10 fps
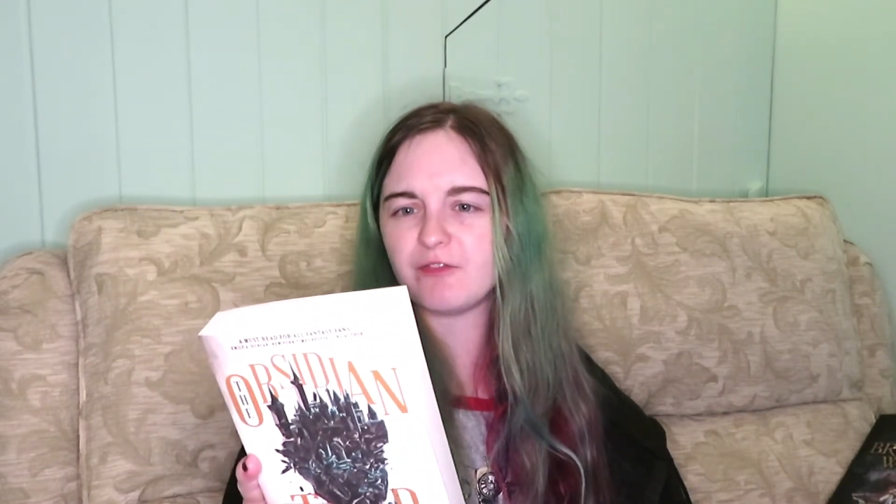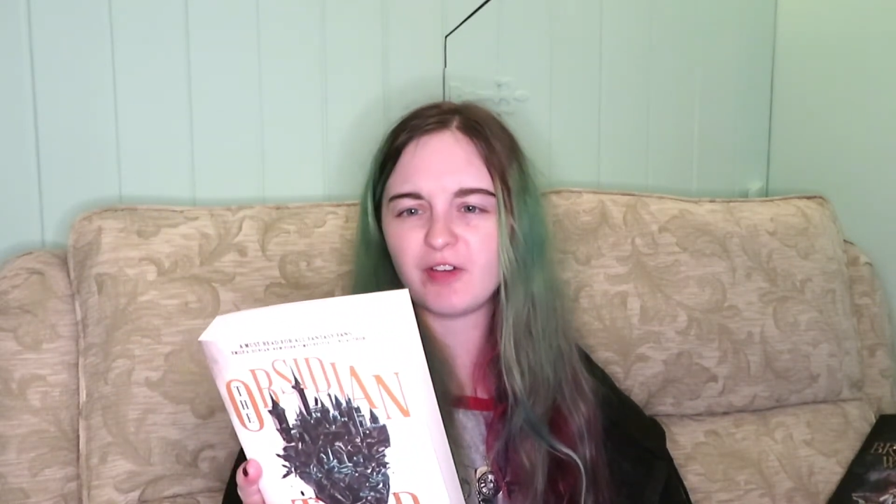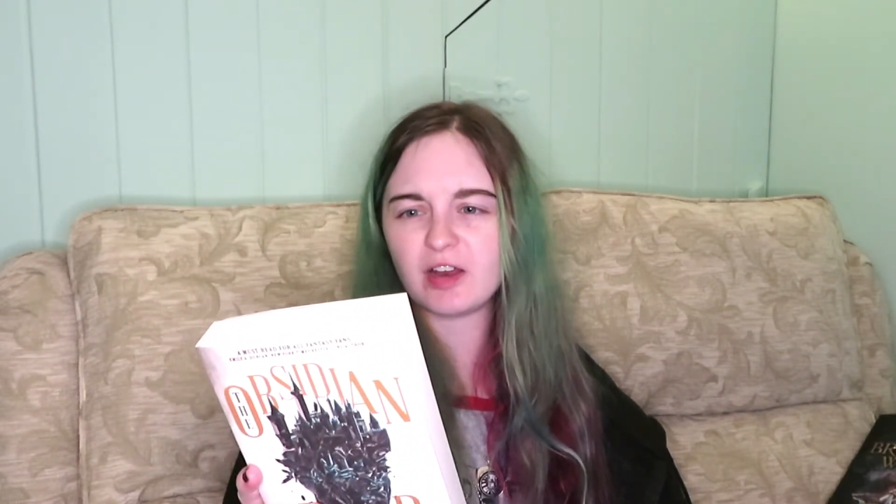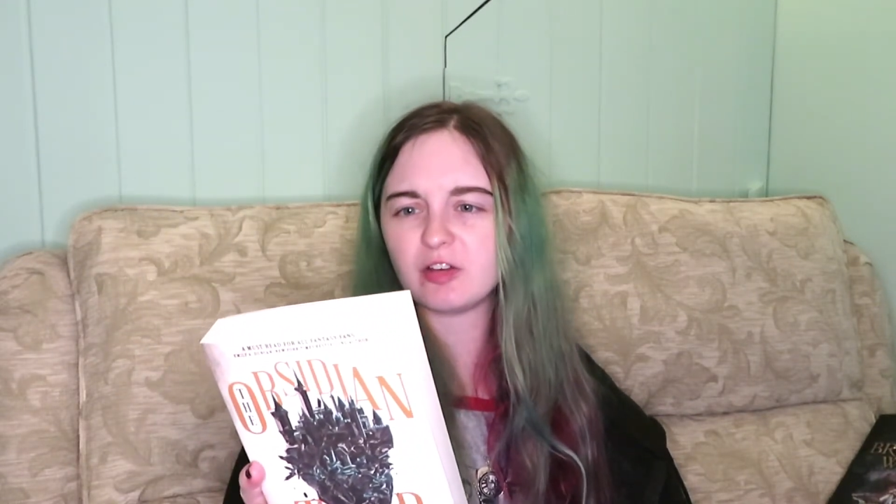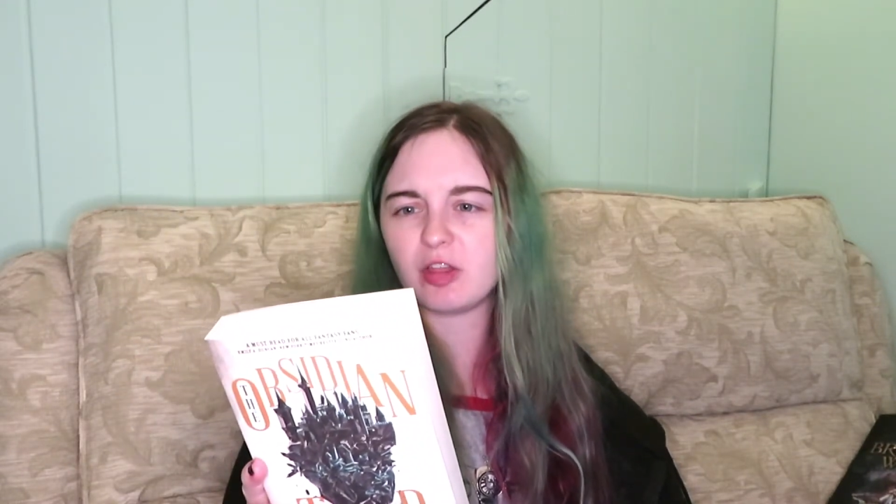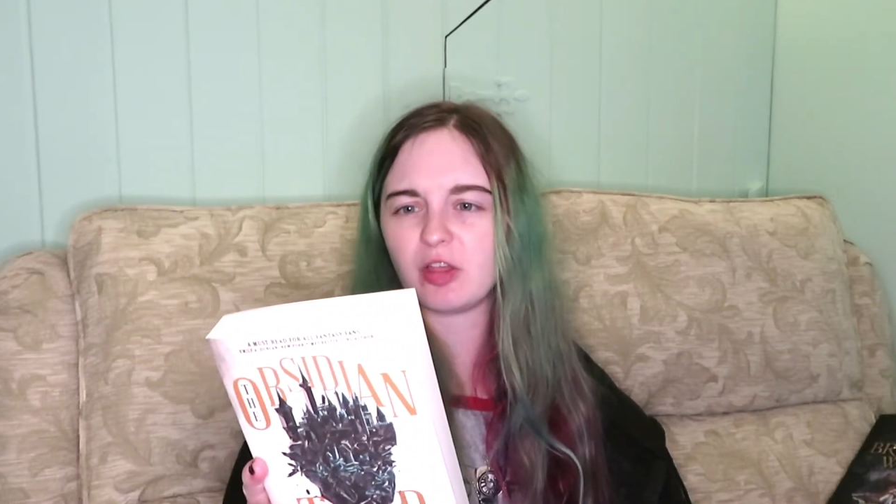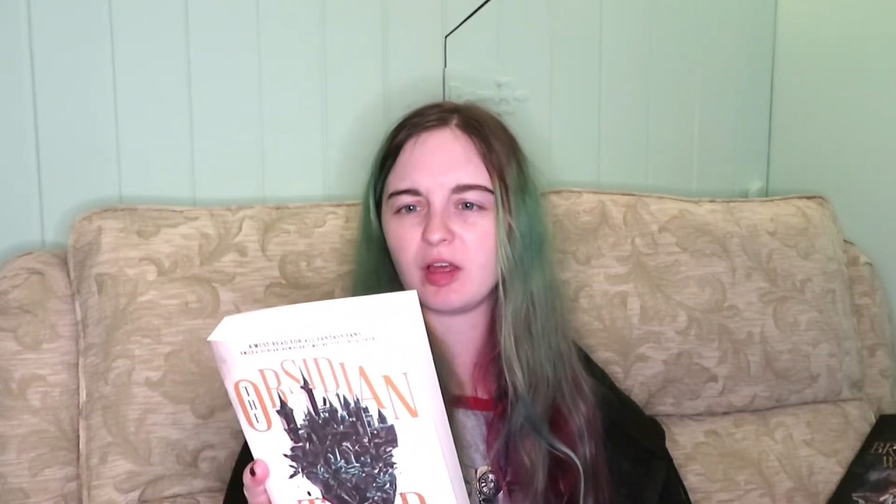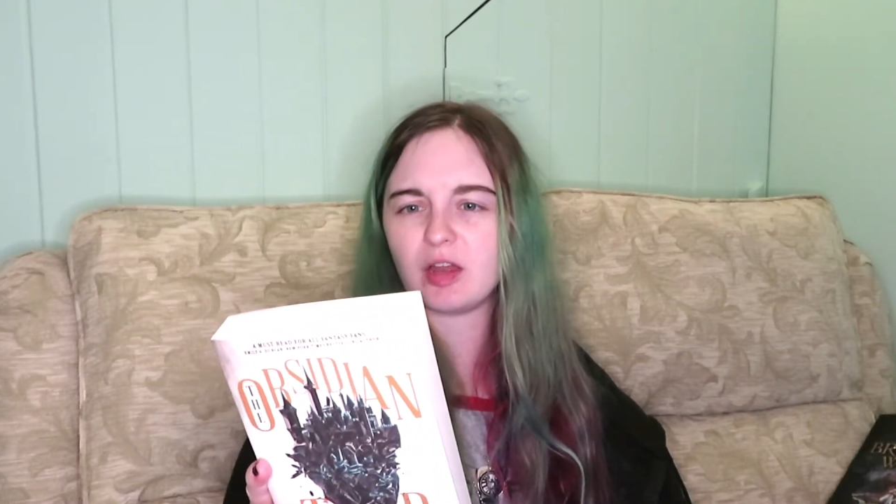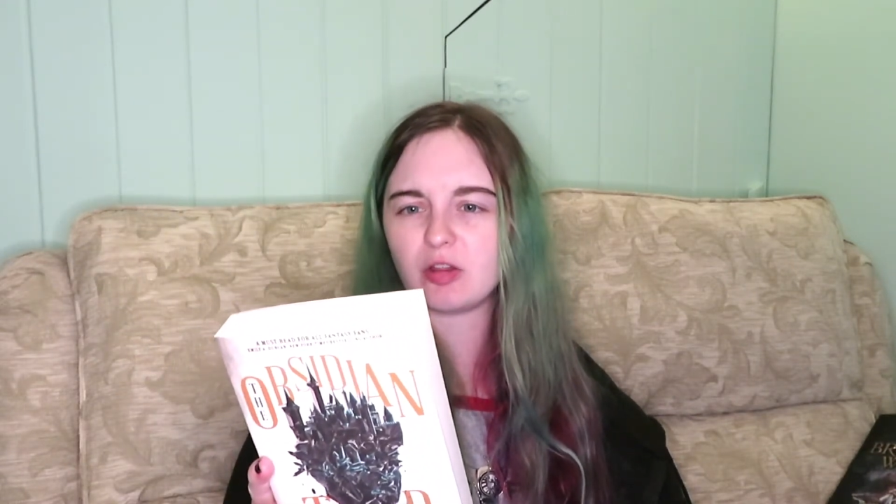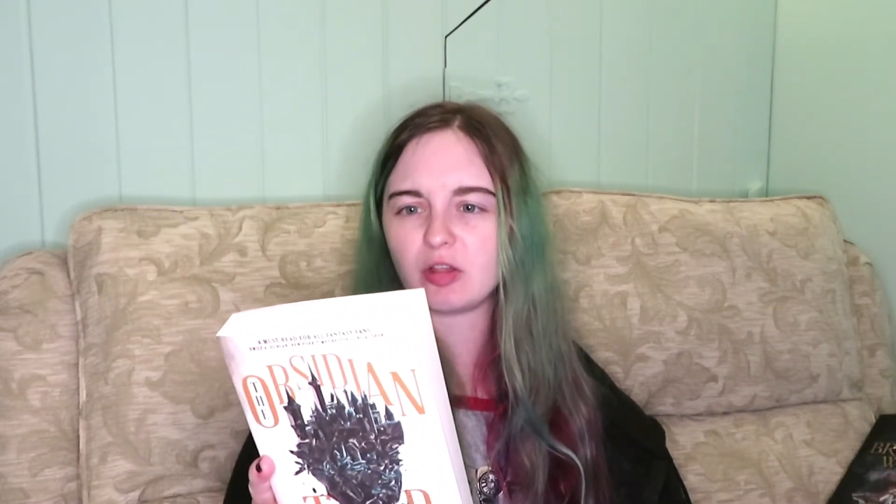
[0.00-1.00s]

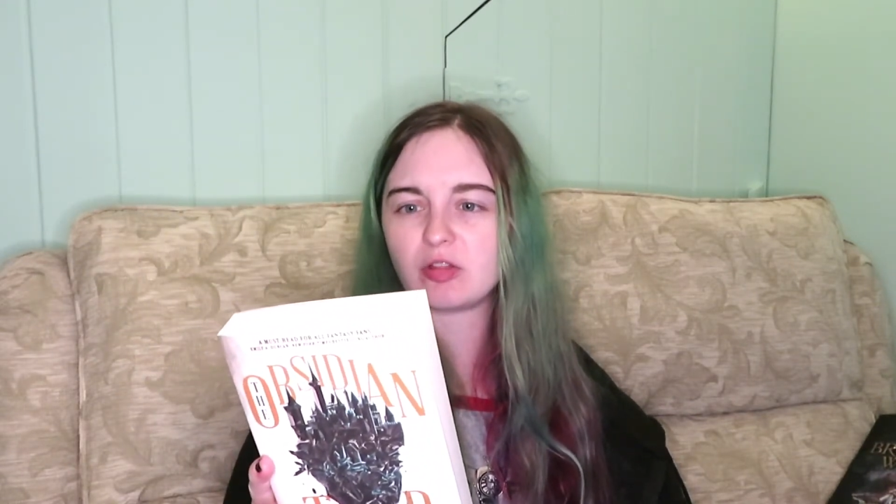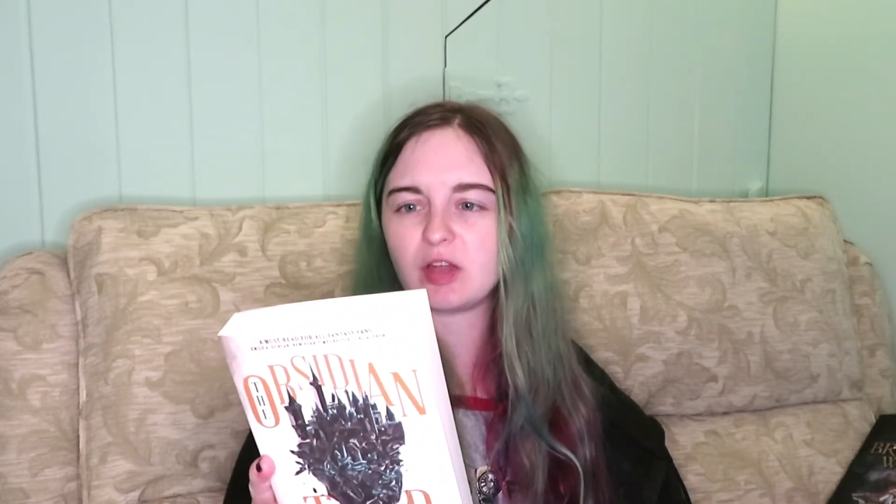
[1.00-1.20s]
fantasy, and it says,